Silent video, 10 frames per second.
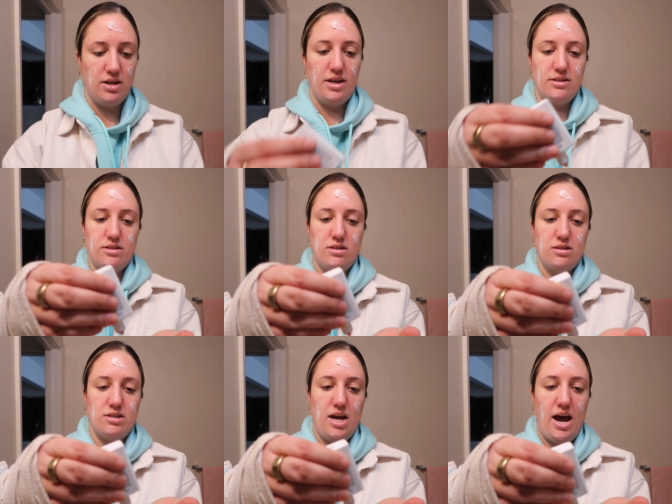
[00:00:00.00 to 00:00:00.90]
it's the
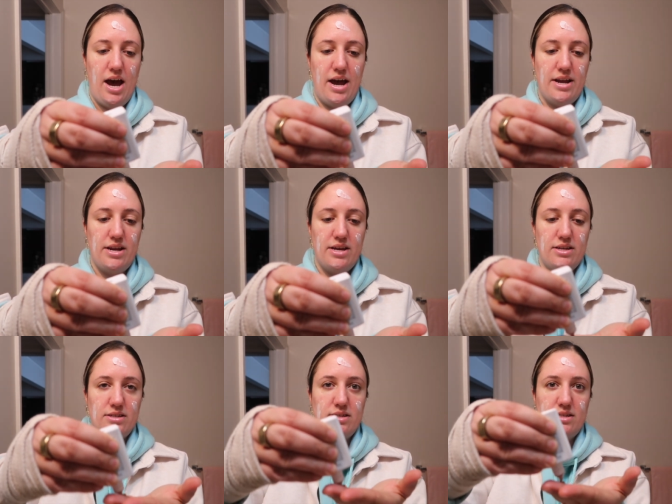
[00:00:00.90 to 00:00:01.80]

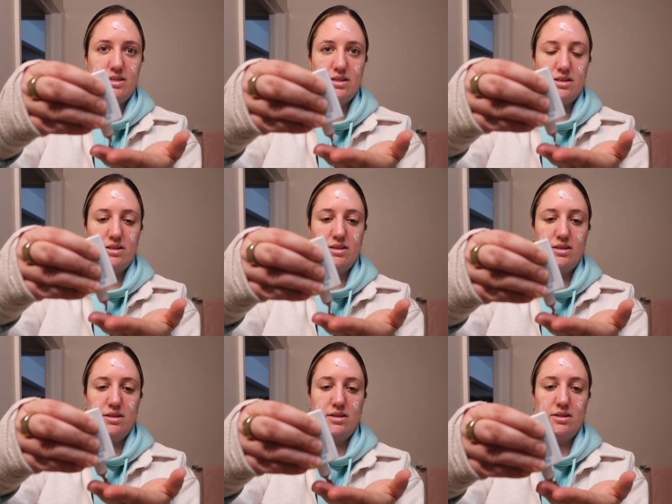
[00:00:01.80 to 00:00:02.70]
tiniest
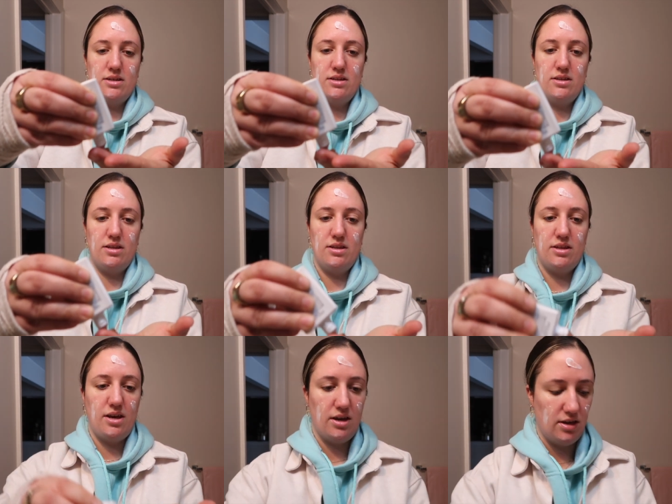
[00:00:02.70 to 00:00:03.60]

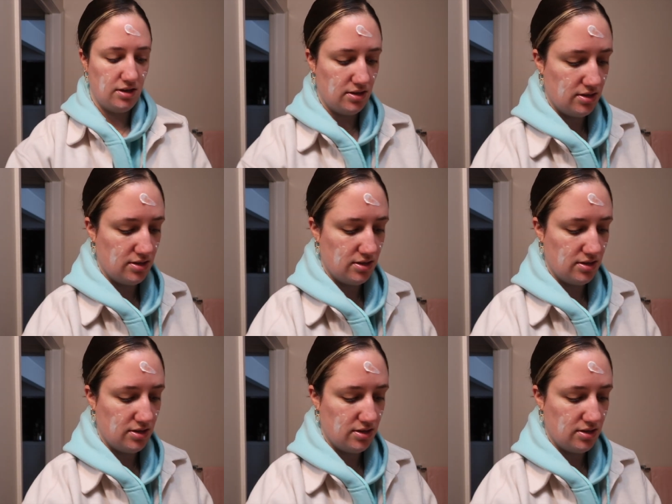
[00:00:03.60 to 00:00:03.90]
thing.